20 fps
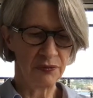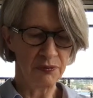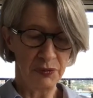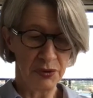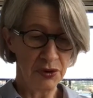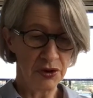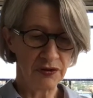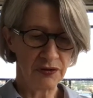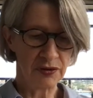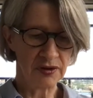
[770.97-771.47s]

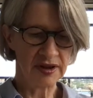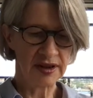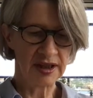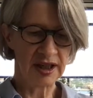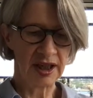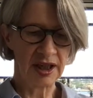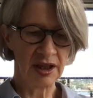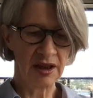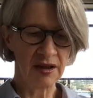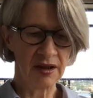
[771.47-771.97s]
beautiful
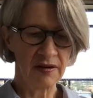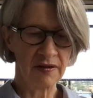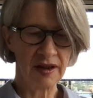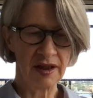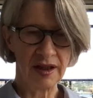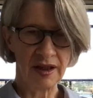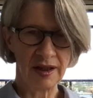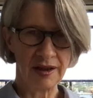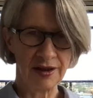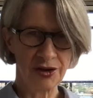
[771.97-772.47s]
scene
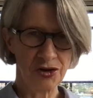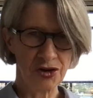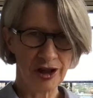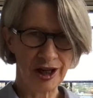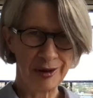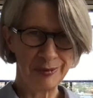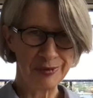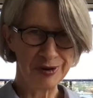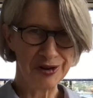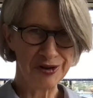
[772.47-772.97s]
in the
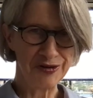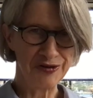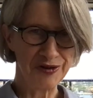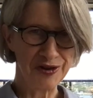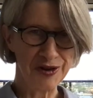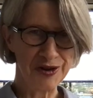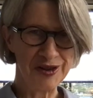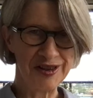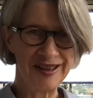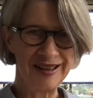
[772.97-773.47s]
chambers of
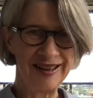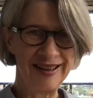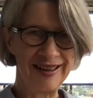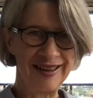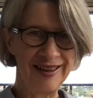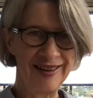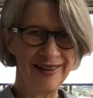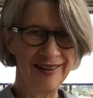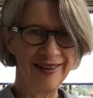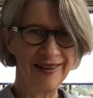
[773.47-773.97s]
the
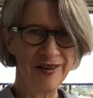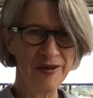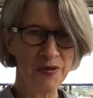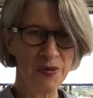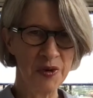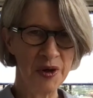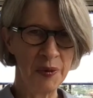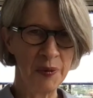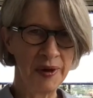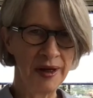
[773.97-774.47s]
sea,
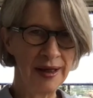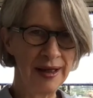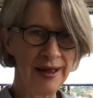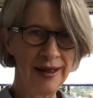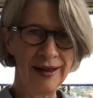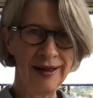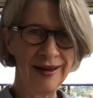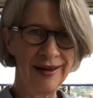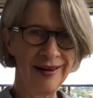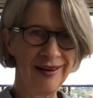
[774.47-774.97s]
where we're
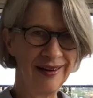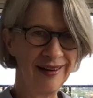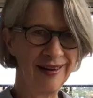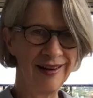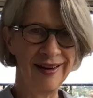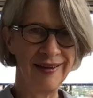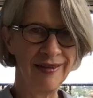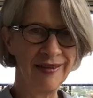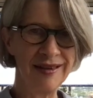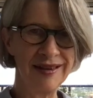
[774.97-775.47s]
linking
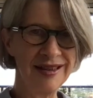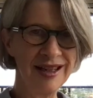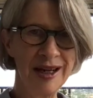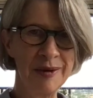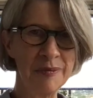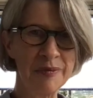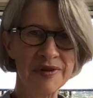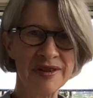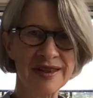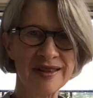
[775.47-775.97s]
in the
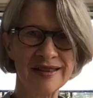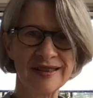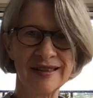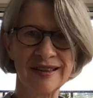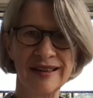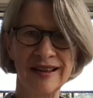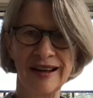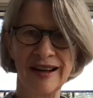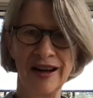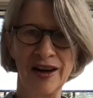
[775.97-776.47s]
depths
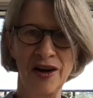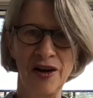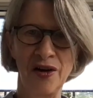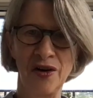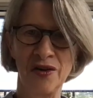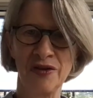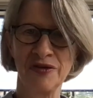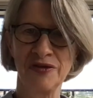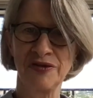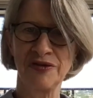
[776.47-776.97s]

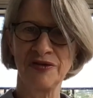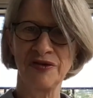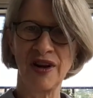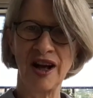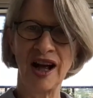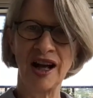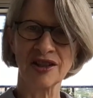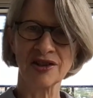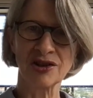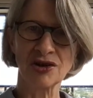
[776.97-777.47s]
of
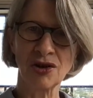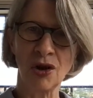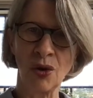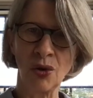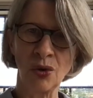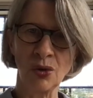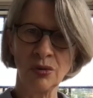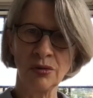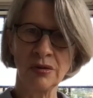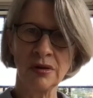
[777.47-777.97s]
our
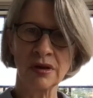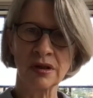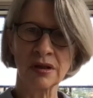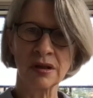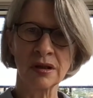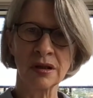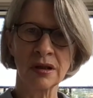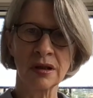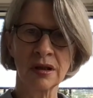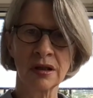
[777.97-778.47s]
souls.
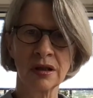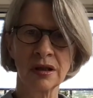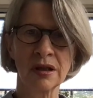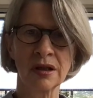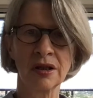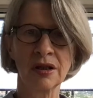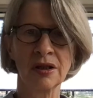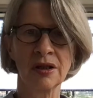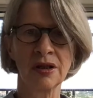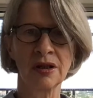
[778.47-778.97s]

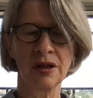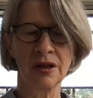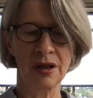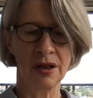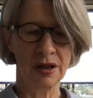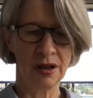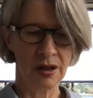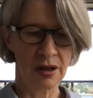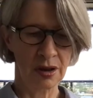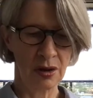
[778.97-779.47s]

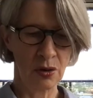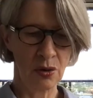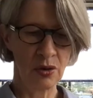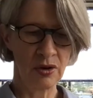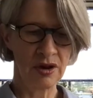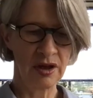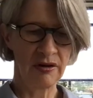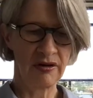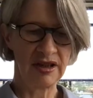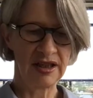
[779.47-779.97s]

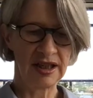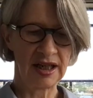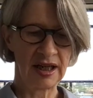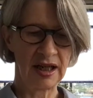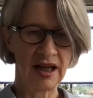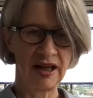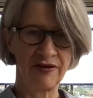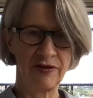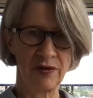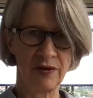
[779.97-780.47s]
Ordinary
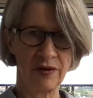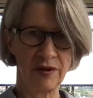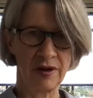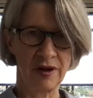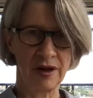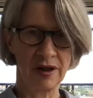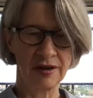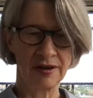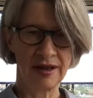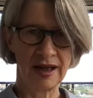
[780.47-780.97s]

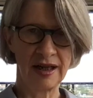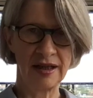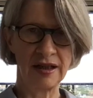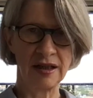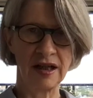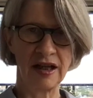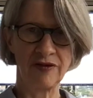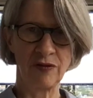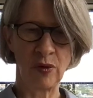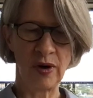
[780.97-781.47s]
daily
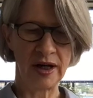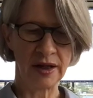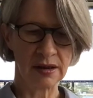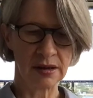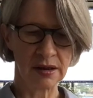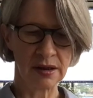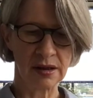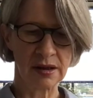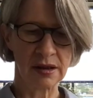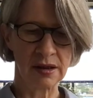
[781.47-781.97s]
life
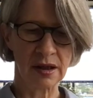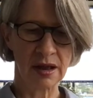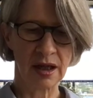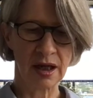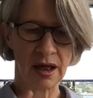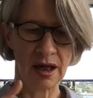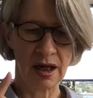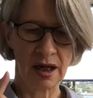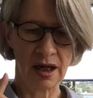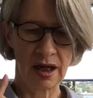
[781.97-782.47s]
wakes us
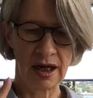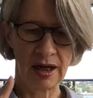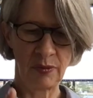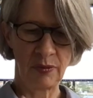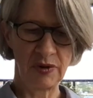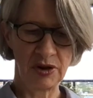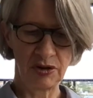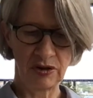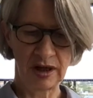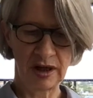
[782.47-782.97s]
and
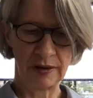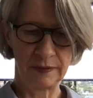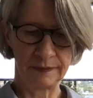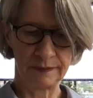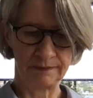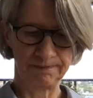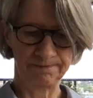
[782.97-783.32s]
we drown.